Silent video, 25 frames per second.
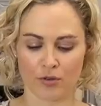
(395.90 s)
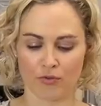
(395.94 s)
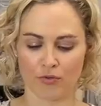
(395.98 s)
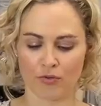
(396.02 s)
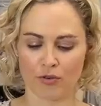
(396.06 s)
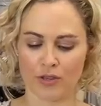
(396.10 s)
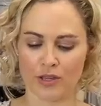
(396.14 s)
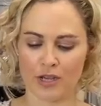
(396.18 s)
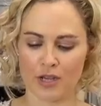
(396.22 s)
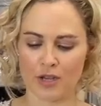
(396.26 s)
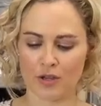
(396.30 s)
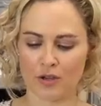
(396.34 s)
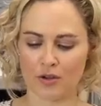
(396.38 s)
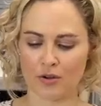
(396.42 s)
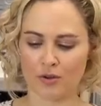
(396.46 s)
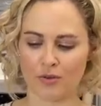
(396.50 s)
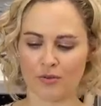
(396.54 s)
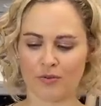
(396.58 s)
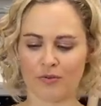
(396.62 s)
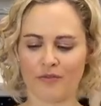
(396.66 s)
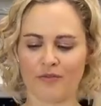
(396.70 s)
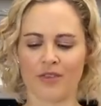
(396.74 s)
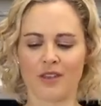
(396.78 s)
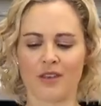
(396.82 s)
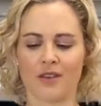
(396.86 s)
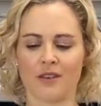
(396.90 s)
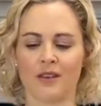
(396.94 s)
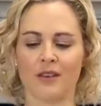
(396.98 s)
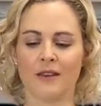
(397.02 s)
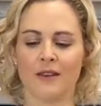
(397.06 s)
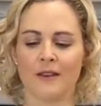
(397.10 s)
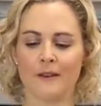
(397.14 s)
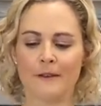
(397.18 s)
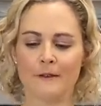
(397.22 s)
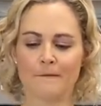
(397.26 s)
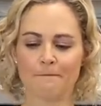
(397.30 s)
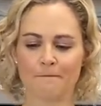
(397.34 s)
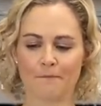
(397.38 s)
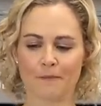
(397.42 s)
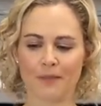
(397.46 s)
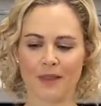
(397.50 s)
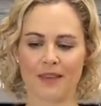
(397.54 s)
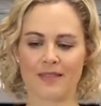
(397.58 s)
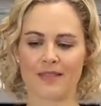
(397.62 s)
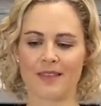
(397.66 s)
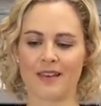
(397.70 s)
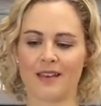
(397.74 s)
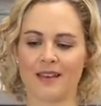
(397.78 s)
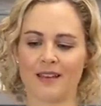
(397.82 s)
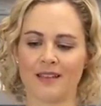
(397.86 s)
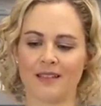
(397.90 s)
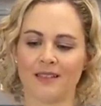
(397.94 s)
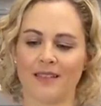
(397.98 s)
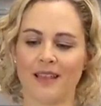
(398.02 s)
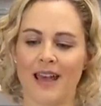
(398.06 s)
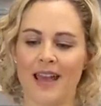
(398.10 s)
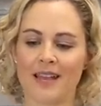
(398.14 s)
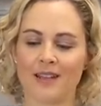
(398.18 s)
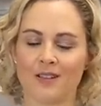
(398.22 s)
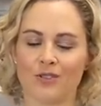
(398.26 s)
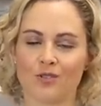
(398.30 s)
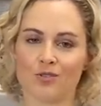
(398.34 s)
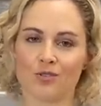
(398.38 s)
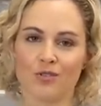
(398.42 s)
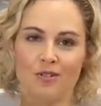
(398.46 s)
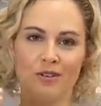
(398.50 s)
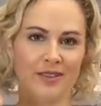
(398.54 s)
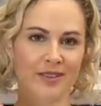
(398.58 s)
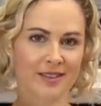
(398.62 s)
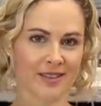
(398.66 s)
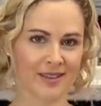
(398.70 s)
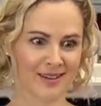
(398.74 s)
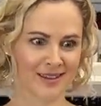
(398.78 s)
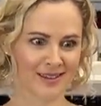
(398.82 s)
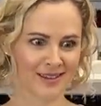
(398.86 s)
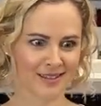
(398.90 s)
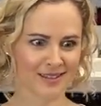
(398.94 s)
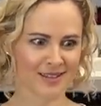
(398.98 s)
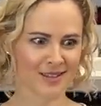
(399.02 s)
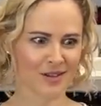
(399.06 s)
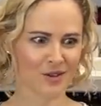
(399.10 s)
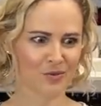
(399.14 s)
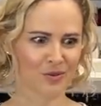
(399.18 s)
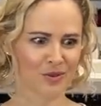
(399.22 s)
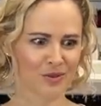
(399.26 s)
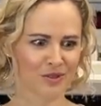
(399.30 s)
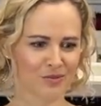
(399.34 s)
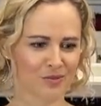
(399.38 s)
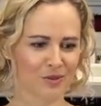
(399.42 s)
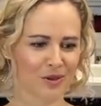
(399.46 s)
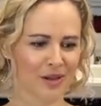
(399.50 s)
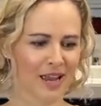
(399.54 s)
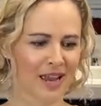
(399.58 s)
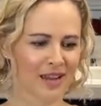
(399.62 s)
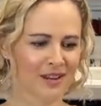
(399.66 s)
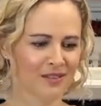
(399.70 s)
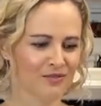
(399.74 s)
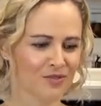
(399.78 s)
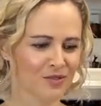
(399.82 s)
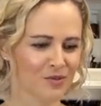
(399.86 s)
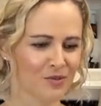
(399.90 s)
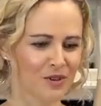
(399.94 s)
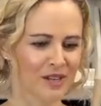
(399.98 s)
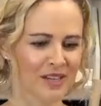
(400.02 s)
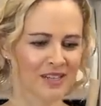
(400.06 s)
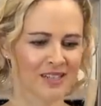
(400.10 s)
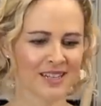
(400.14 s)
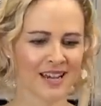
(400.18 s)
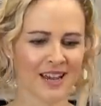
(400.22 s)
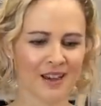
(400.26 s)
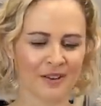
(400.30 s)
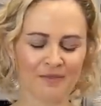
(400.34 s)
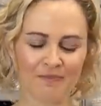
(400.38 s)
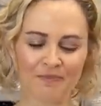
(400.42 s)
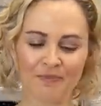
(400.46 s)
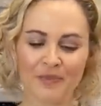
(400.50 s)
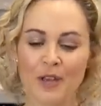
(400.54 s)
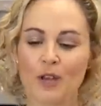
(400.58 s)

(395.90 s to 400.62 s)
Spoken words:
really cool if the lines on the sequins were kind of going down.